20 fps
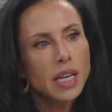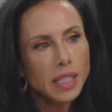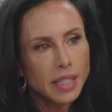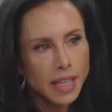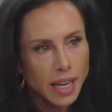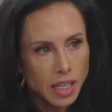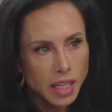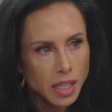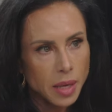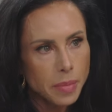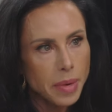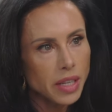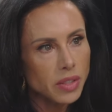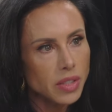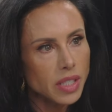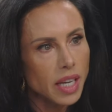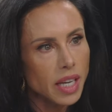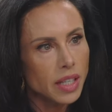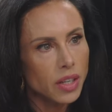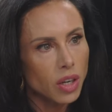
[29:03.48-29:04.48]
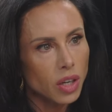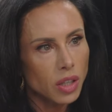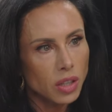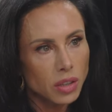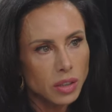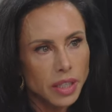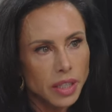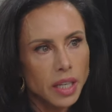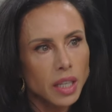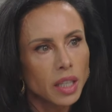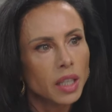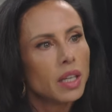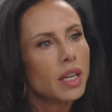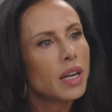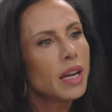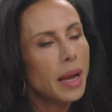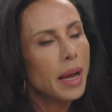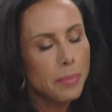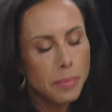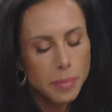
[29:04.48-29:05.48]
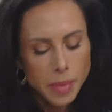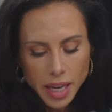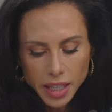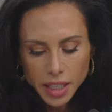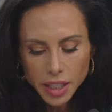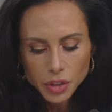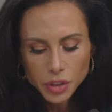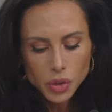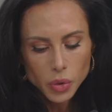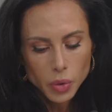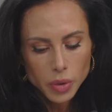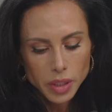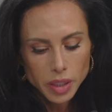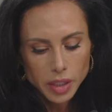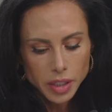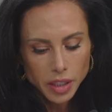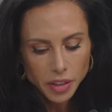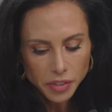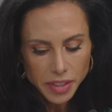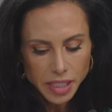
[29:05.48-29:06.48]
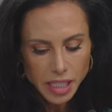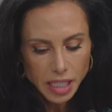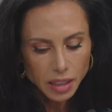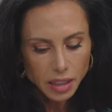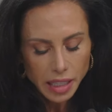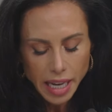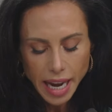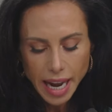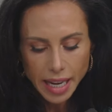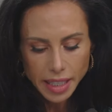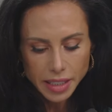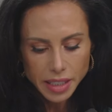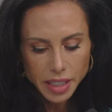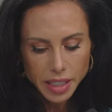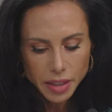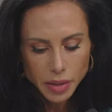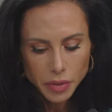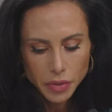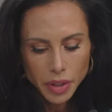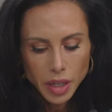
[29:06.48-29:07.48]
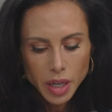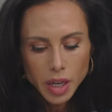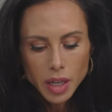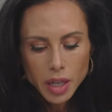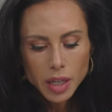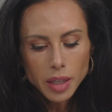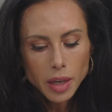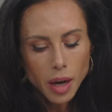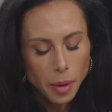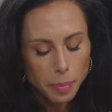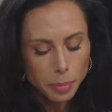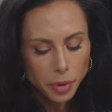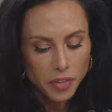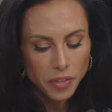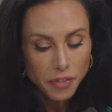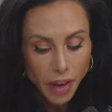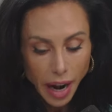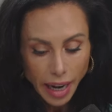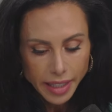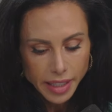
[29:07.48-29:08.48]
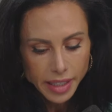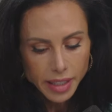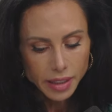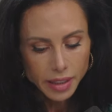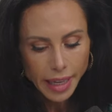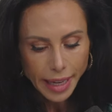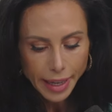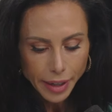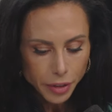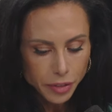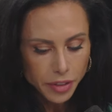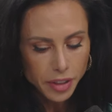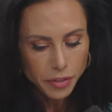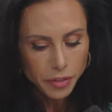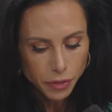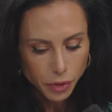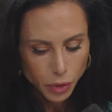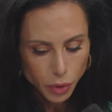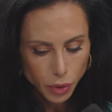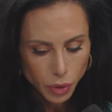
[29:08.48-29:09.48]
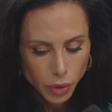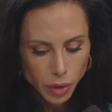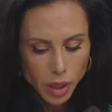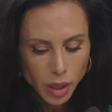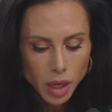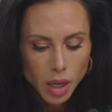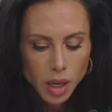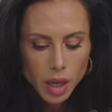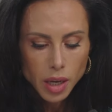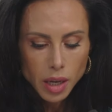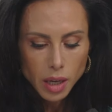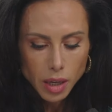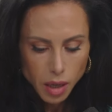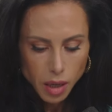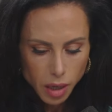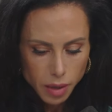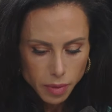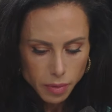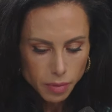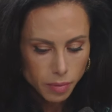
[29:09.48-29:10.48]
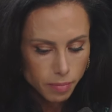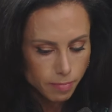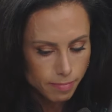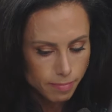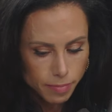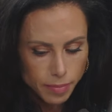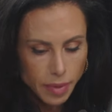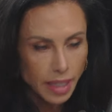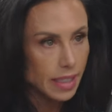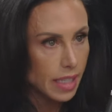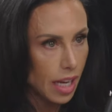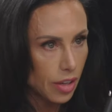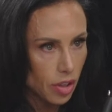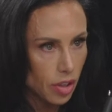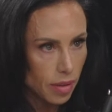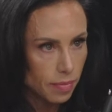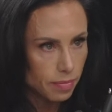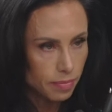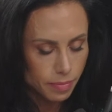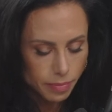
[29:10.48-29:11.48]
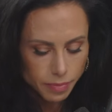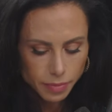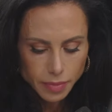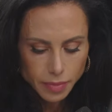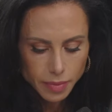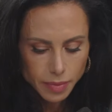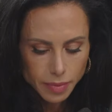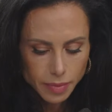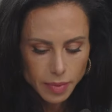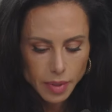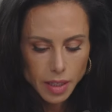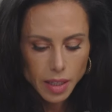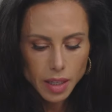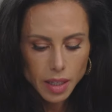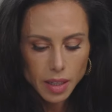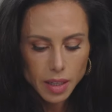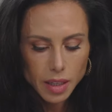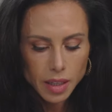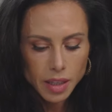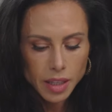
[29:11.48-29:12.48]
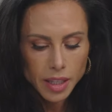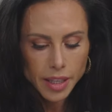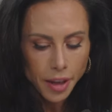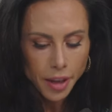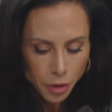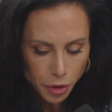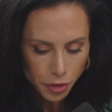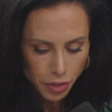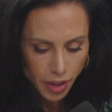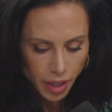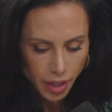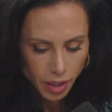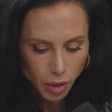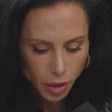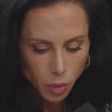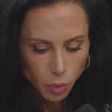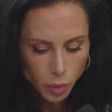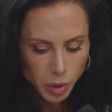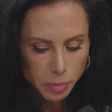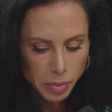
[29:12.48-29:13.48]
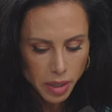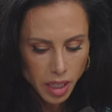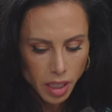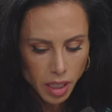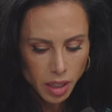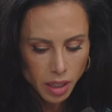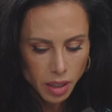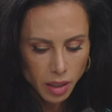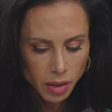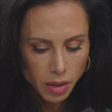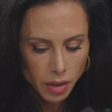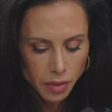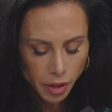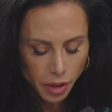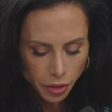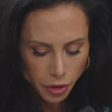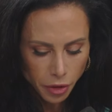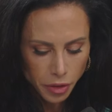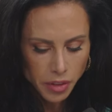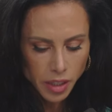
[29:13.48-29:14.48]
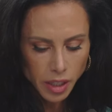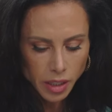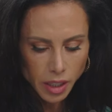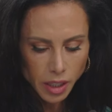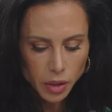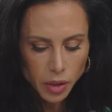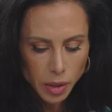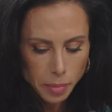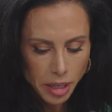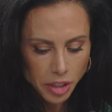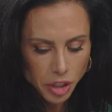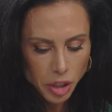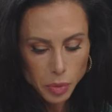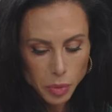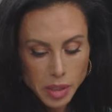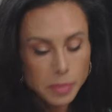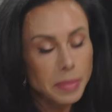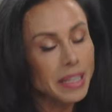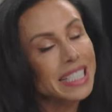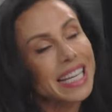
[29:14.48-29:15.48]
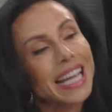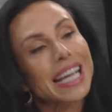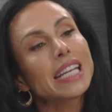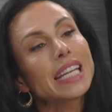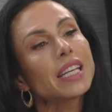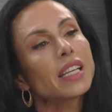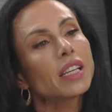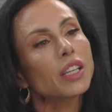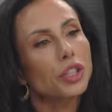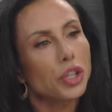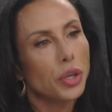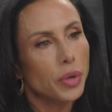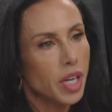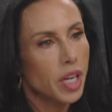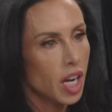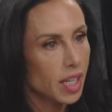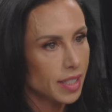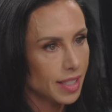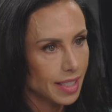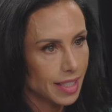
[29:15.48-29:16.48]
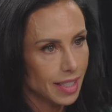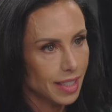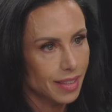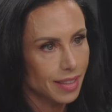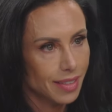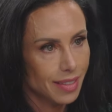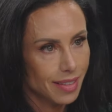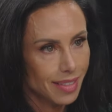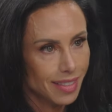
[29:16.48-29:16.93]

getting them outside early, making sure that they're physically active, uh, providing healthy food, etc. The other thing would be the third thing that you had mentioned was maintaining curiosity.